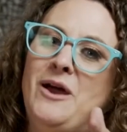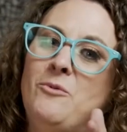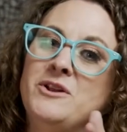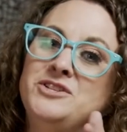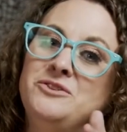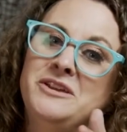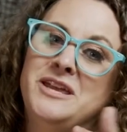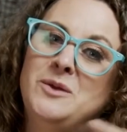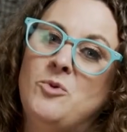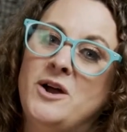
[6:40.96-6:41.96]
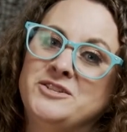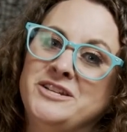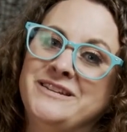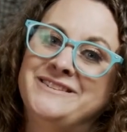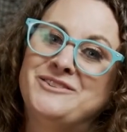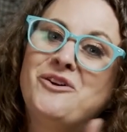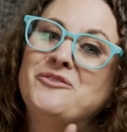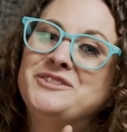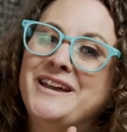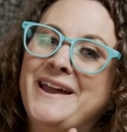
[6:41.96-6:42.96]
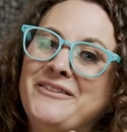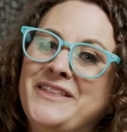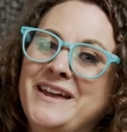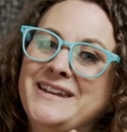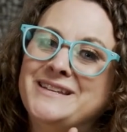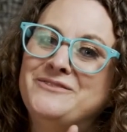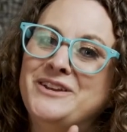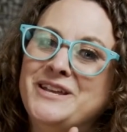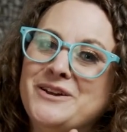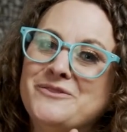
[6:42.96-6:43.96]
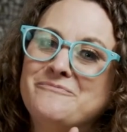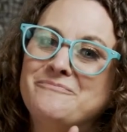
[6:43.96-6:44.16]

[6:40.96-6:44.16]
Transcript: I want you to keep watching, so go check out that next video.